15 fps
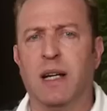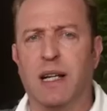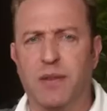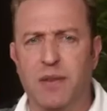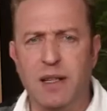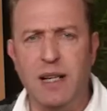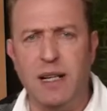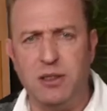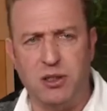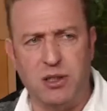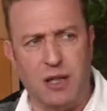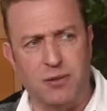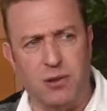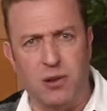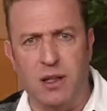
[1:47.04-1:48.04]
He then had
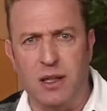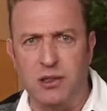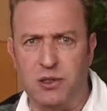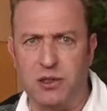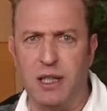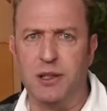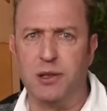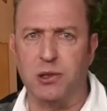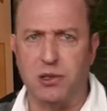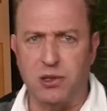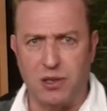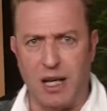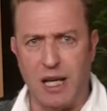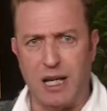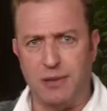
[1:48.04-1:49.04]
several senior
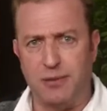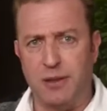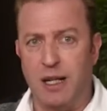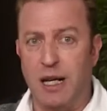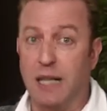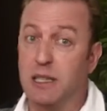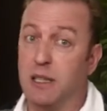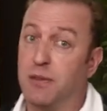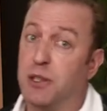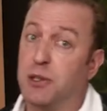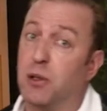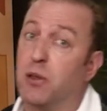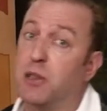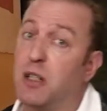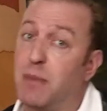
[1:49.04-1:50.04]
staff and
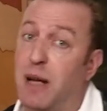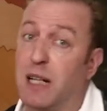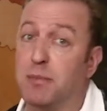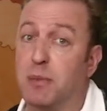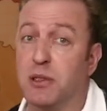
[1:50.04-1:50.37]
divisional command